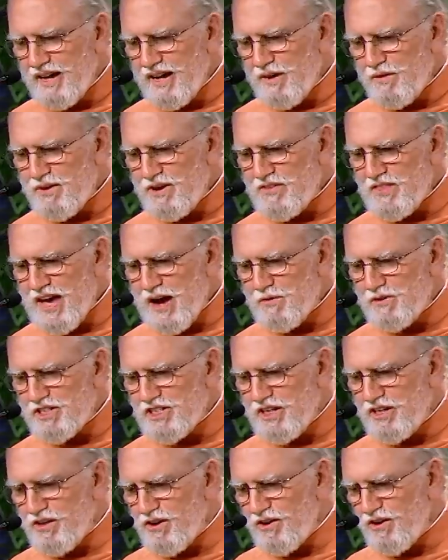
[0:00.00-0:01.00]
Well, that was
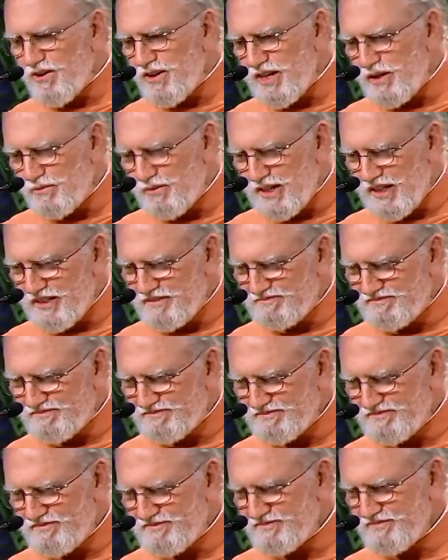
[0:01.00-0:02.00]
an early one.
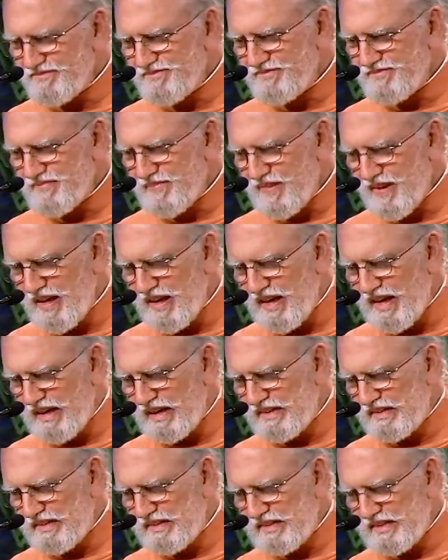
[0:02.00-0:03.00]

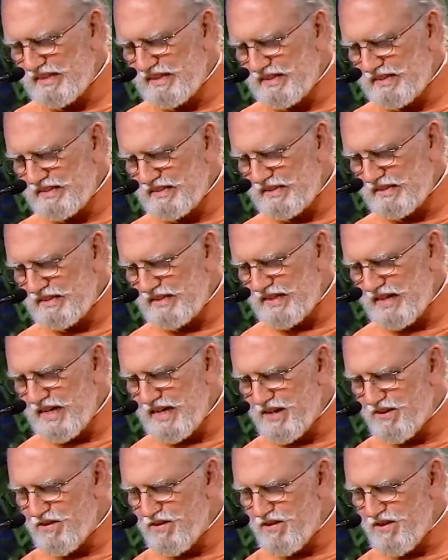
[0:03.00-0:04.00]
And uh,
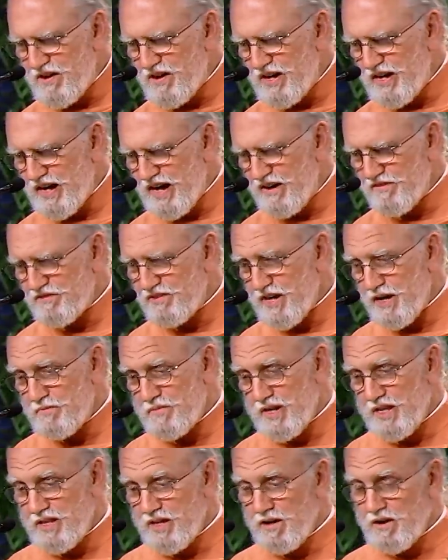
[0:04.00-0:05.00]
later on, after I'd
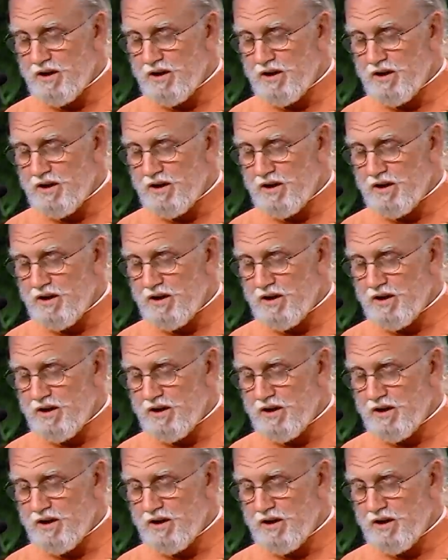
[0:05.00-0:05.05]
been in the